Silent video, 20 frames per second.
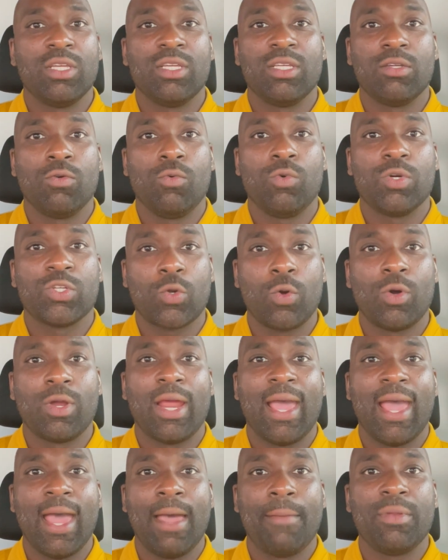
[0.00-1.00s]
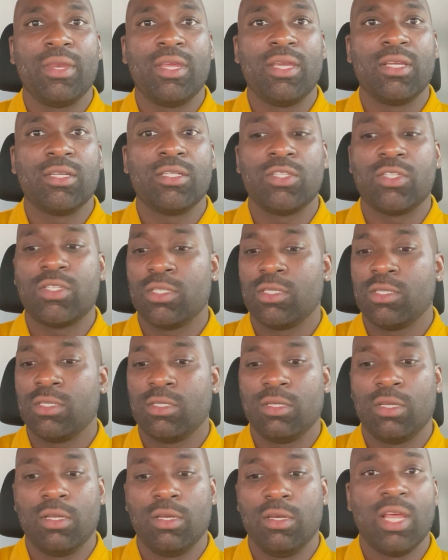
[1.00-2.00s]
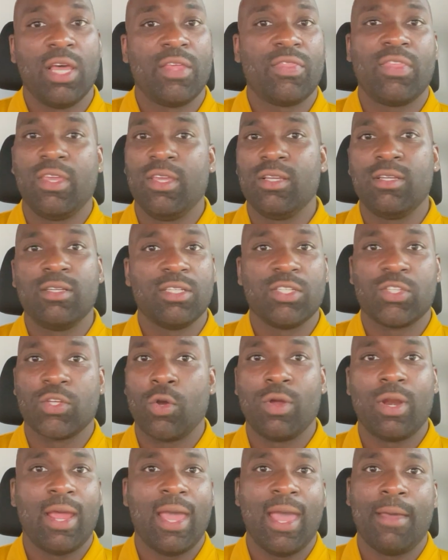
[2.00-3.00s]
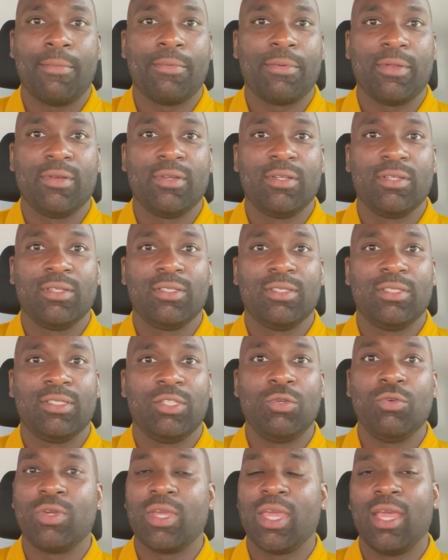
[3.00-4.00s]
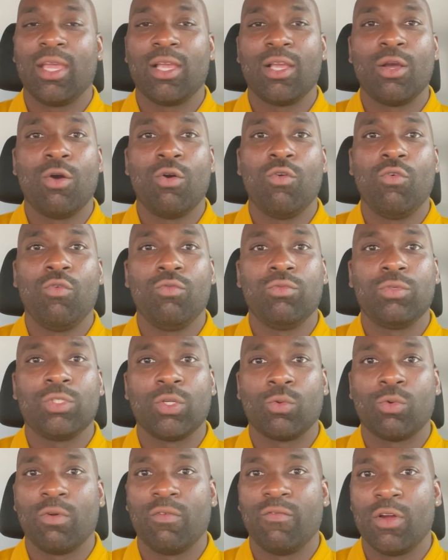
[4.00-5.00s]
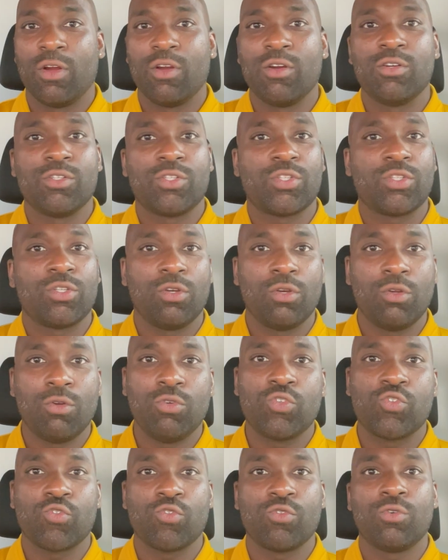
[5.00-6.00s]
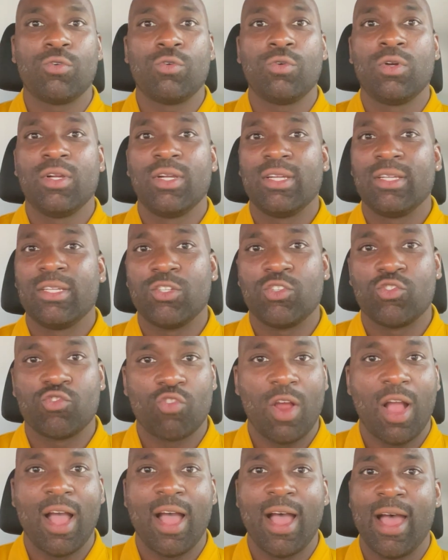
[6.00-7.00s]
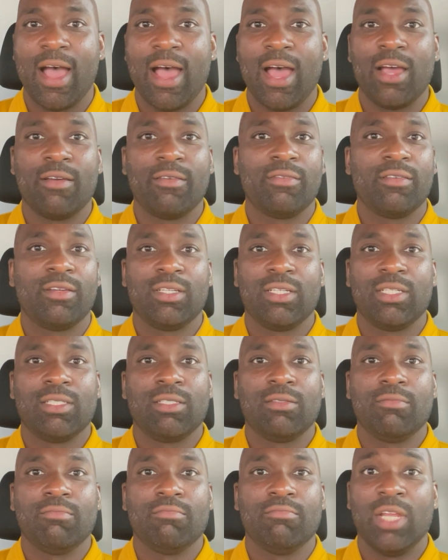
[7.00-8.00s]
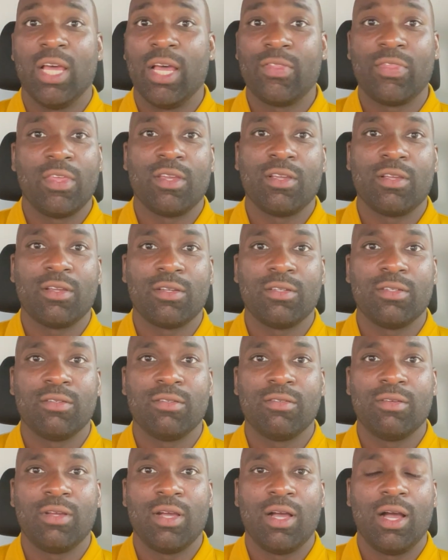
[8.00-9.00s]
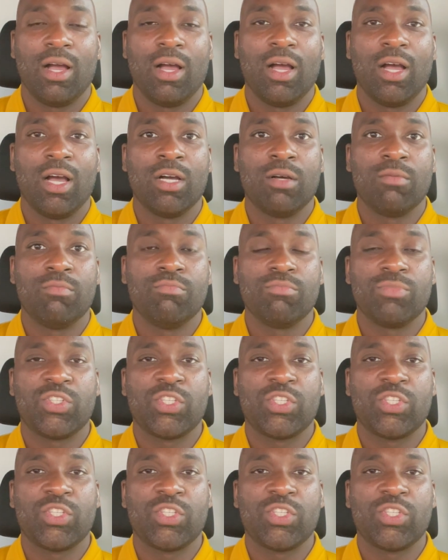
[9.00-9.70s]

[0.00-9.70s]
what's going to happen is nothing is going to happen. You can't go to reverse, neutral, drive, nothing. And